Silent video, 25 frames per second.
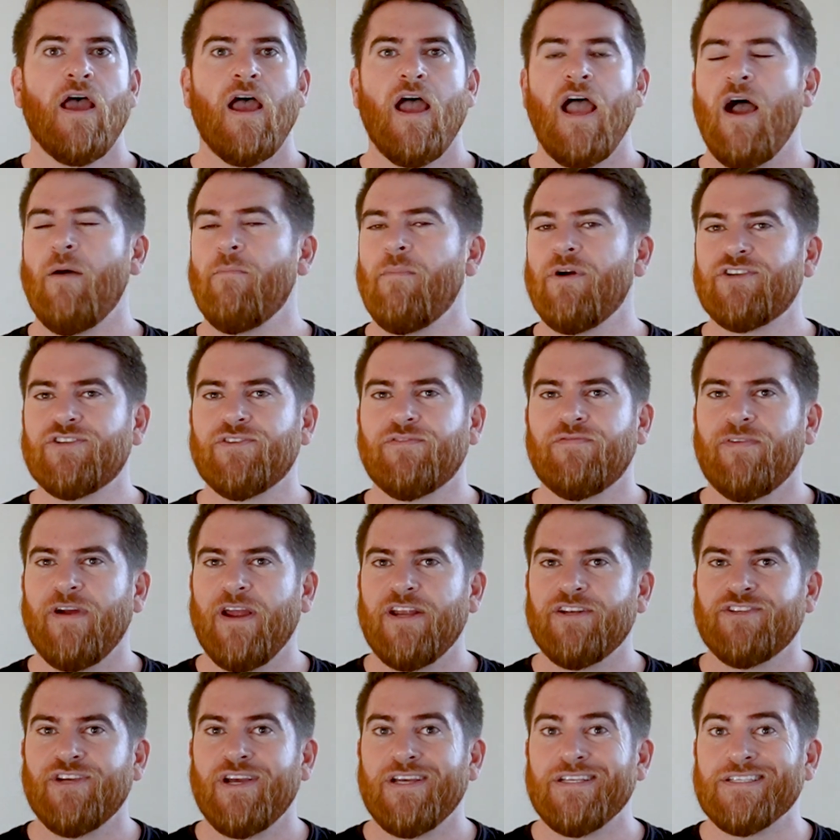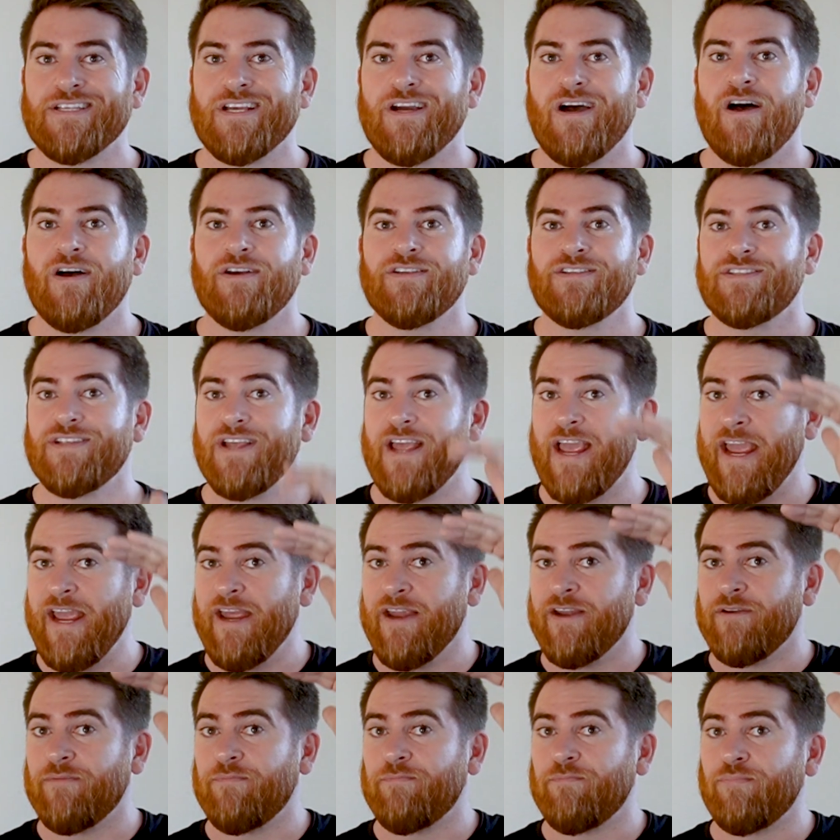how much a franchise costs,
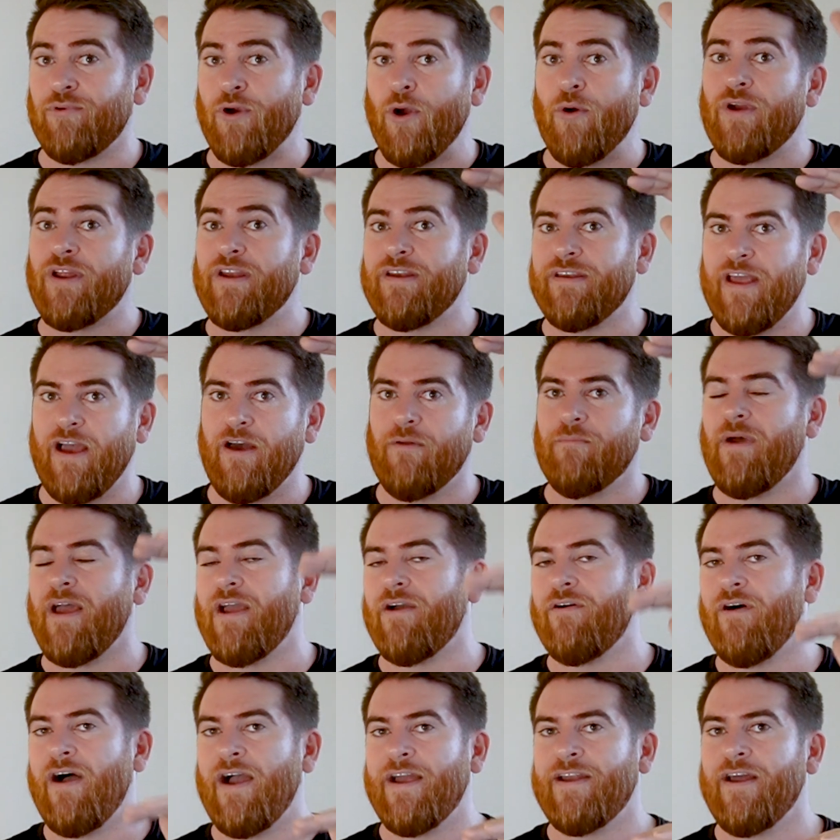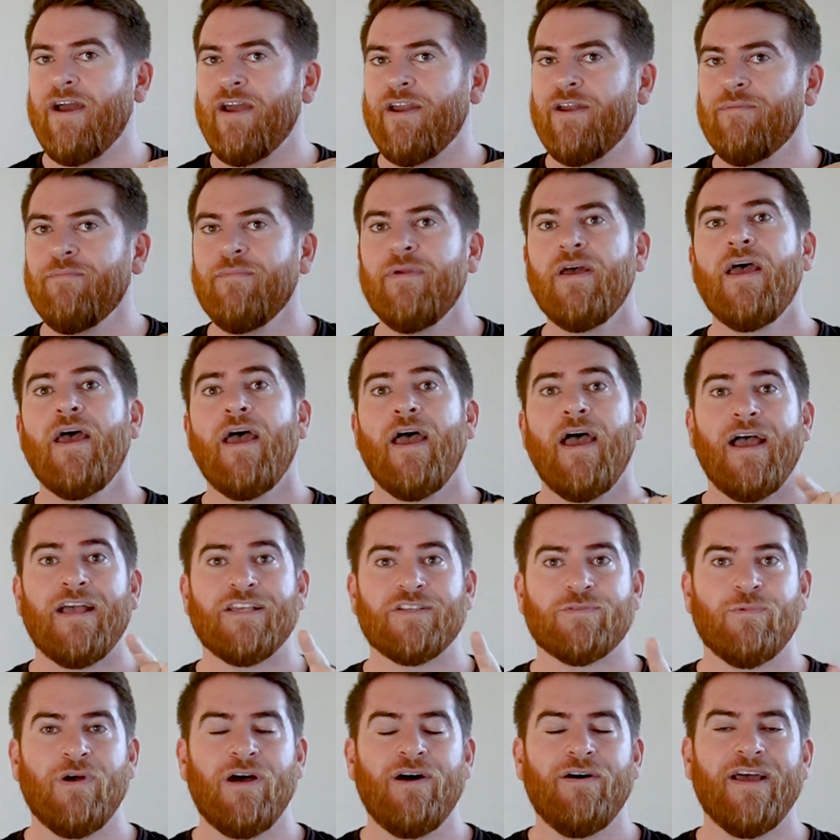and broken down by line item,
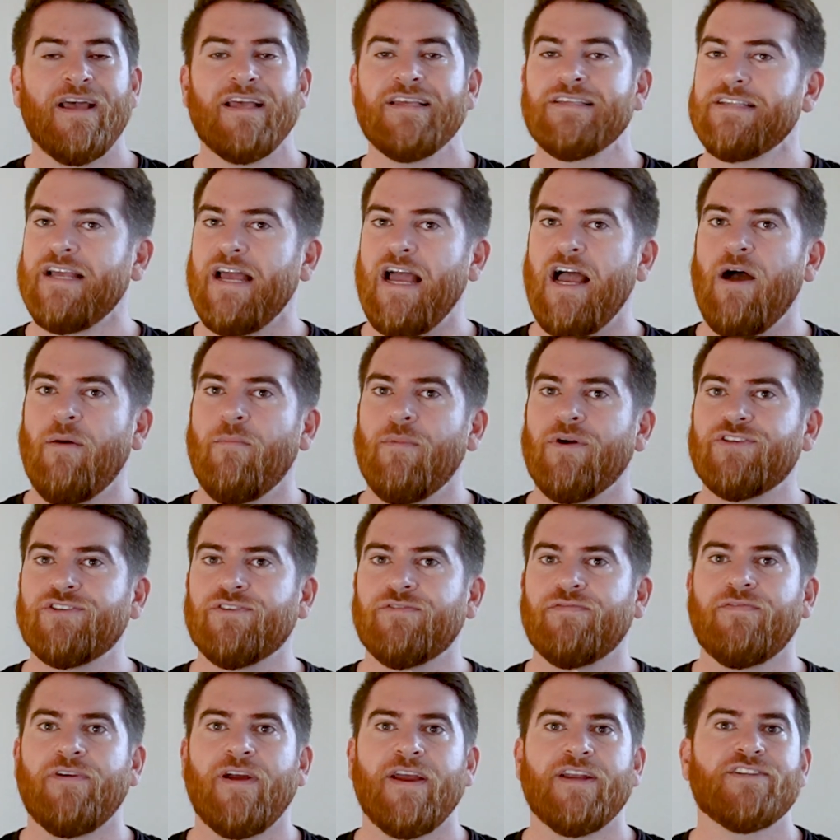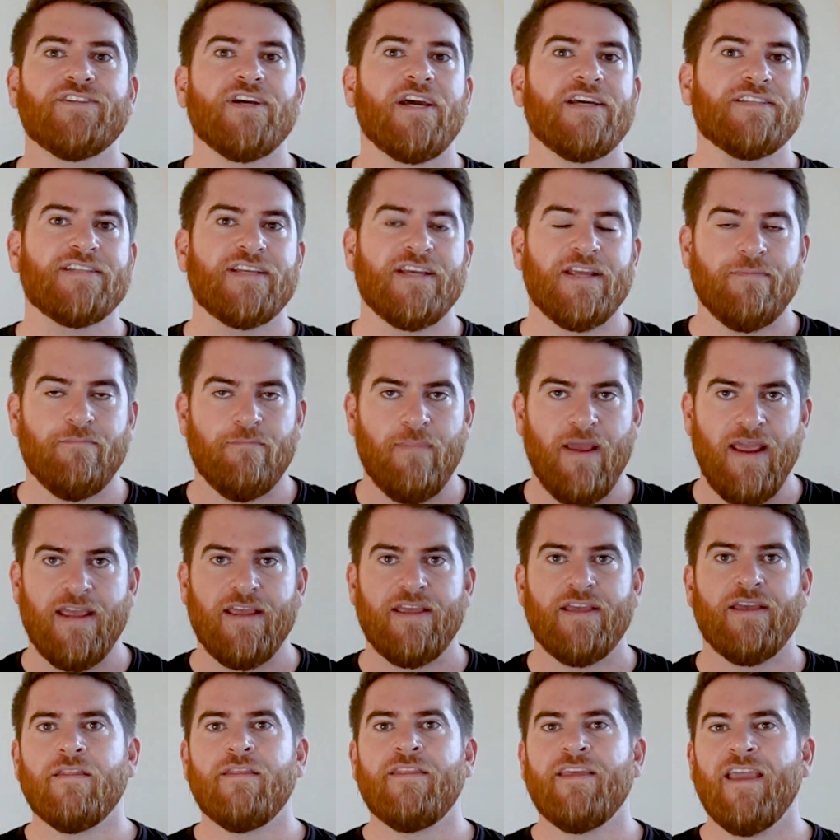as well as how much a franchise can make.